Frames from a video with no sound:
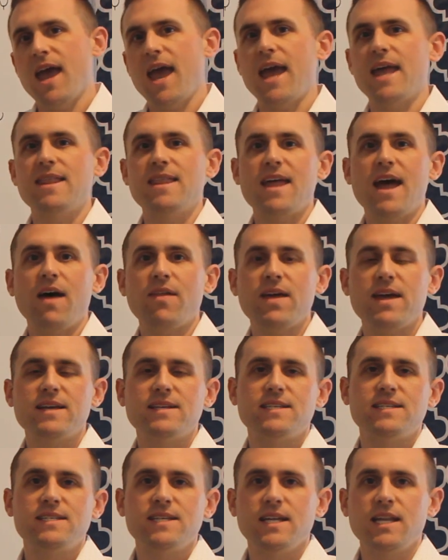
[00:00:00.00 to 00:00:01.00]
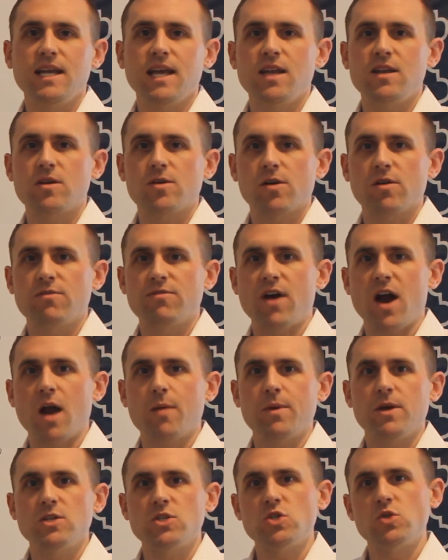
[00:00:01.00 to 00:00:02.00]
and now that is sitting in your
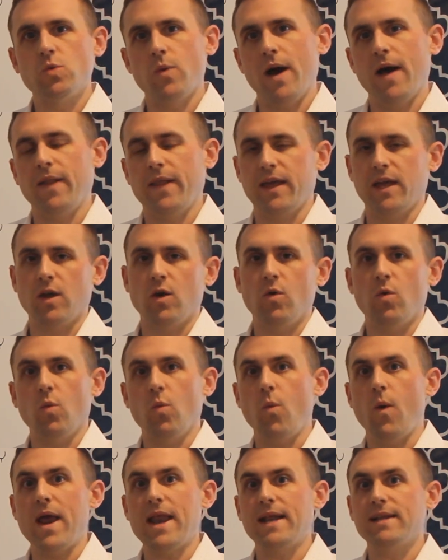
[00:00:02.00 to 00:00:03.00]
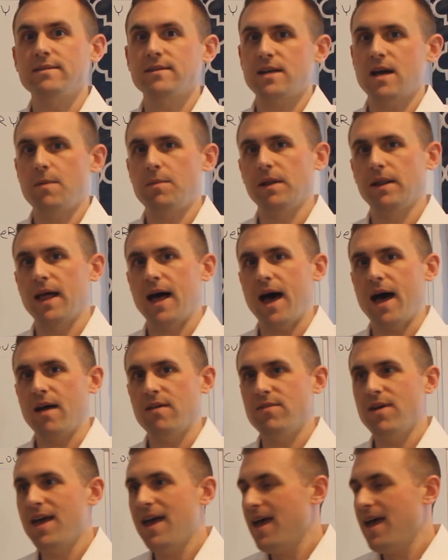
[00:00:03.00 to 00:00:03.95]
environment, dwelling, waiting to come alive,